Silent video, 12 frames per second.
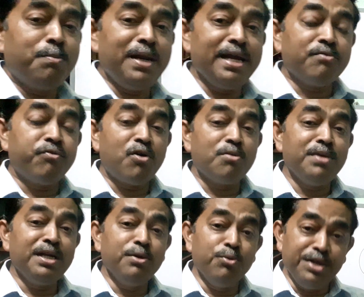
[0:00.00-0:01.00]
plaque
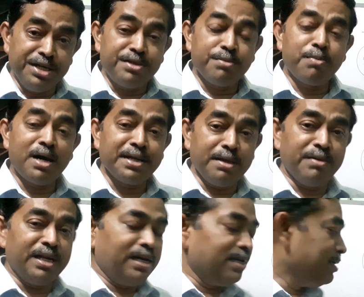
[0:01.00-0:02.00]
forming unit per
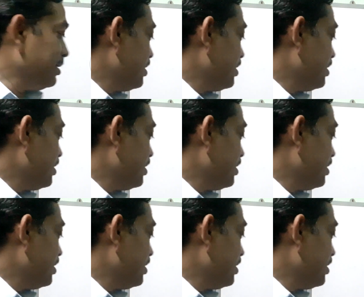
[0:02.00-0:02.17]
ml?